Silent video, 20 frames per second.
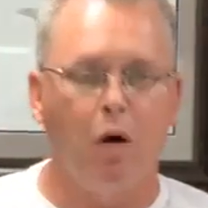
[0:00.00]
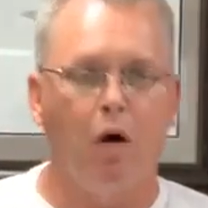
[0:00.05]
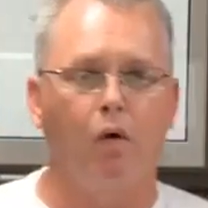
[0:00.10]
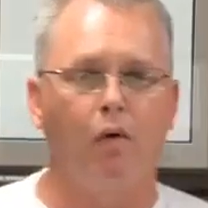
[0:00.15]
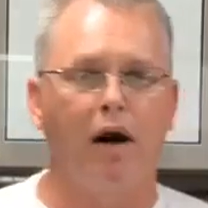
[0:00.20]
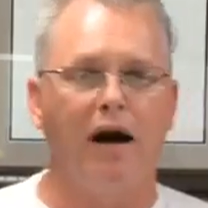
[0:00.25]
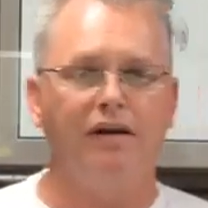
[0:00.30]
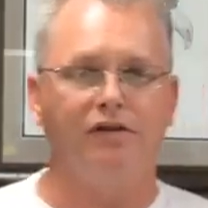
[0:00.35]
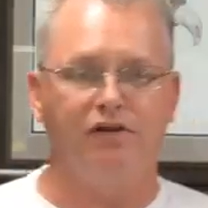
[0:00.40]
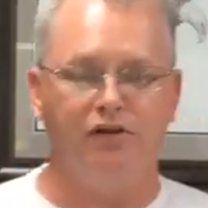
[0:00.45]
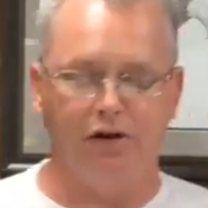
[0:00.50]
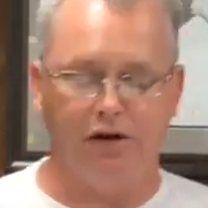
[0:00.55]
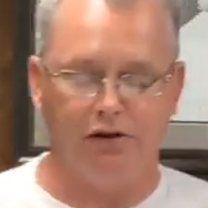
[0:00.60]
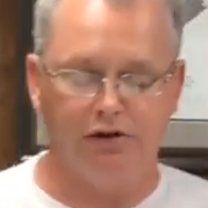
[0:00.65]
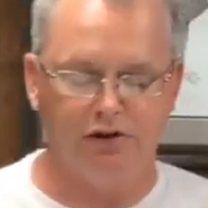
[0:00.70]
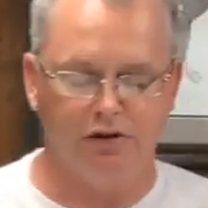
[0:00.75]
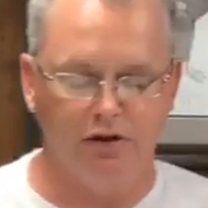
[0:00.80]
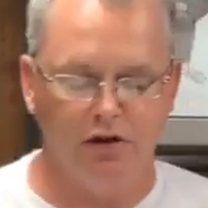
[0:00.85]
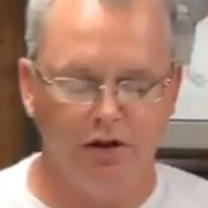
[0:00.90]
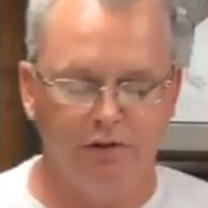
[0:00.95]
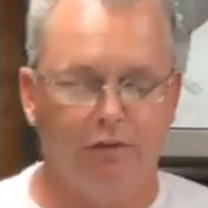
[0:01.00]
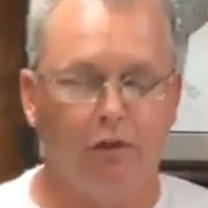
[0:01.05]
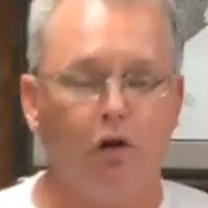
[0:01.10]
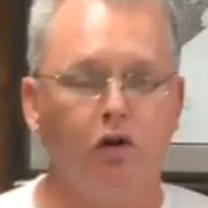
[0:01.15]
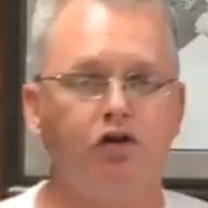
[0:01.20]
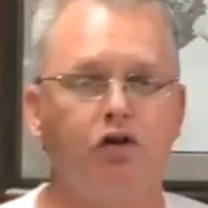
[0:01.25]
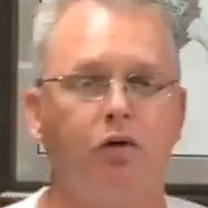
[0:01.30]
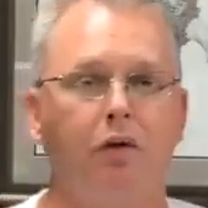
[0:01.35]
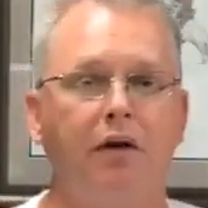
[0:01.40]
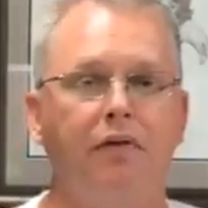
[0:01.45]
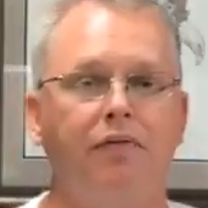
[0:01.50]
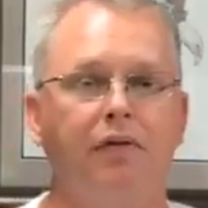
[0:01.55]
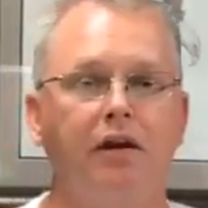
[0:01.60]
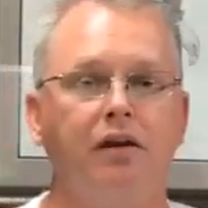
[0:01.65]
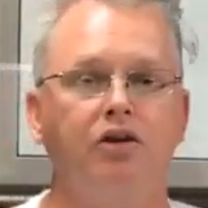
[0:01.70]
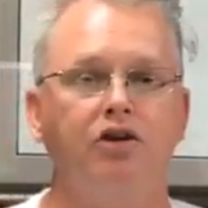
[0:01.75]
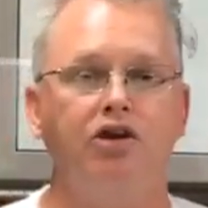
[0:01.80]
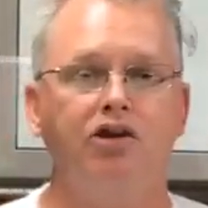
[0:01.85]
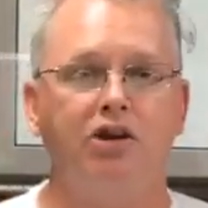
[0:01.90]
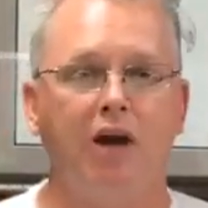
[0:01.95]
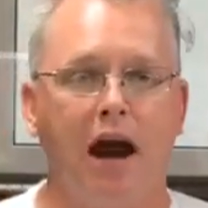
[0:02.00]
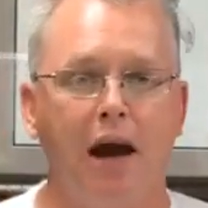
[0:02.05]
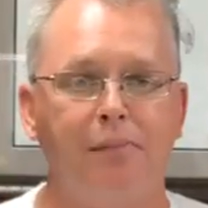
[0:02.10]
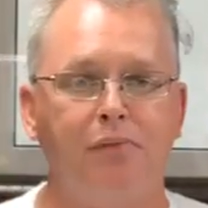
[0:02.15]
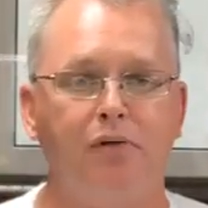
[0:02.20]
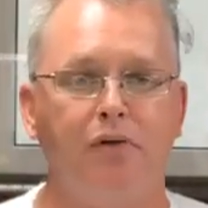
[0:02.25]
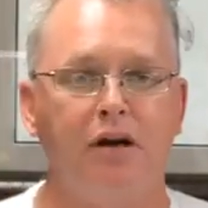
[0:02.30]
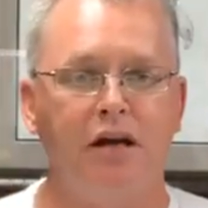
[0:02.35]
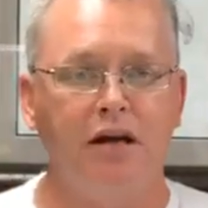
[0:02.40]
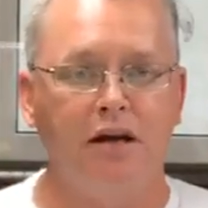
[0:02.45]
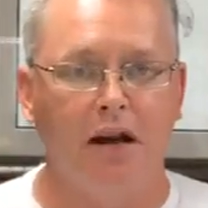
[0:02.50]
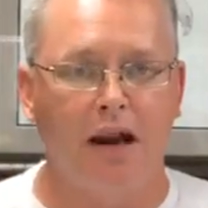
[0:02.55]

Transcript: Paul writes this, 1 Corinthians chapter